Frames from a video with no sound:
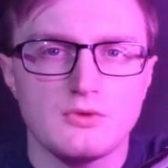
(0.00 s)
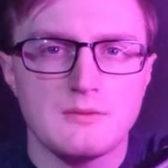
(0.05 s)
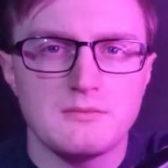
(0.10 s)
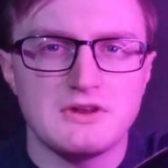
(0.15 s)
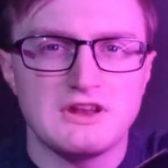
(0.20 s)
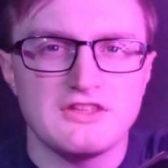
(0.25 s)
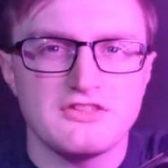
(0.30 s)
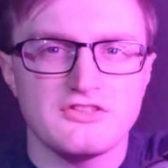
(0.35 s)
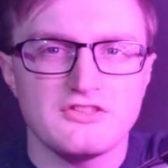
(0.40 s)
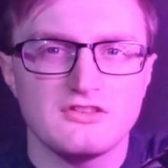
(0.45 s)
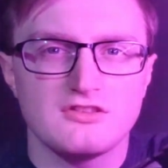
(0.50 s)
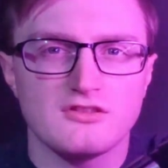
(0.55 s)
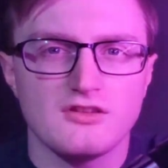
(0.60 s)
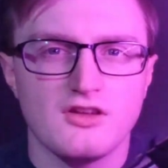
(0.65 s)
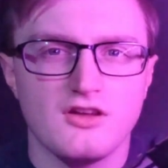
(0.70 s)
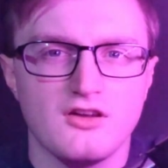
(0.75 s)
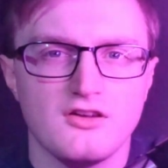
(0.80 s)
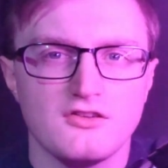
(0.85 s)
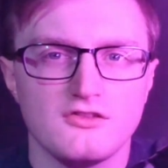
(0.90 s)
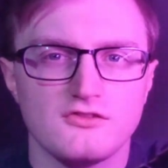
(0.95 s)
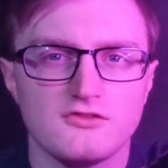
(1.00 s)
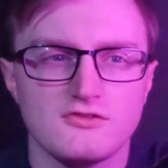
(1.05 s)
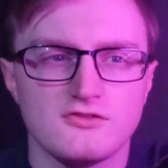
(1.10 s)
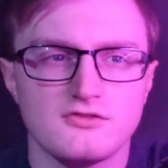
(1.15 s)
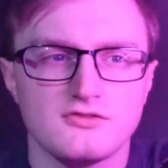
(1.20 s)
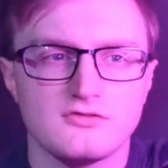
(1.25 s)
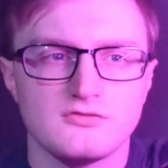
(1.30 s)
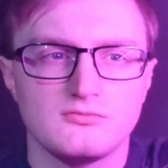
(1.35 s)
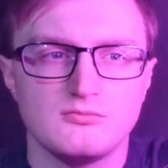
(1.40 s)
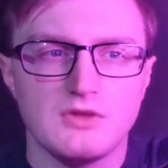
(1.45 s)
reminiscent
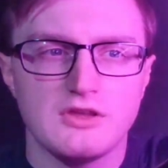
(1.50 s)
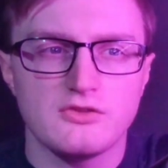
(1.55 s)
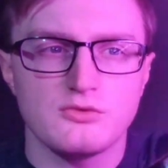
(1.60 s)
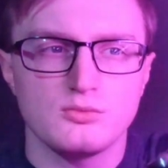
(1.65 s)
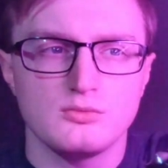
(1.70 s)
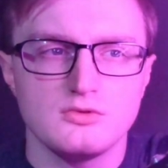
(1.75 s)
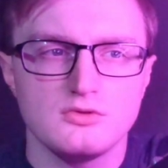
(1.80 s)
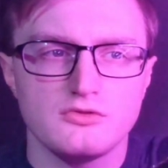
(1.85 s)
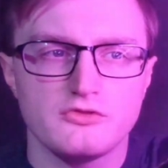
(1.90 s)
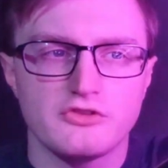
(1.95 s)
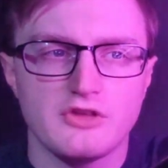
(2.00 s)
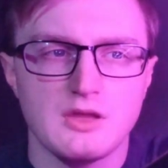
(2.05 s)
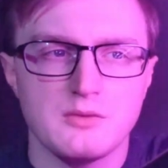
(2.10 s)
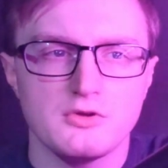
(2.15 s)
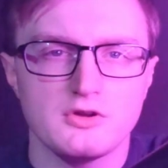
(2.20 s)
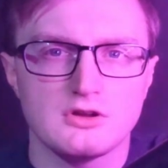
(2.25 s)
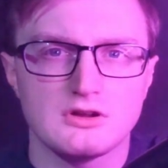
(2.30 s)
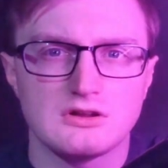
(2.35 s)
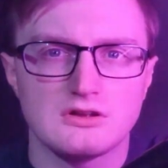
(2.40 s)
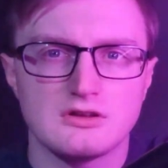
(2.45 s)
of Mace Windu's saber,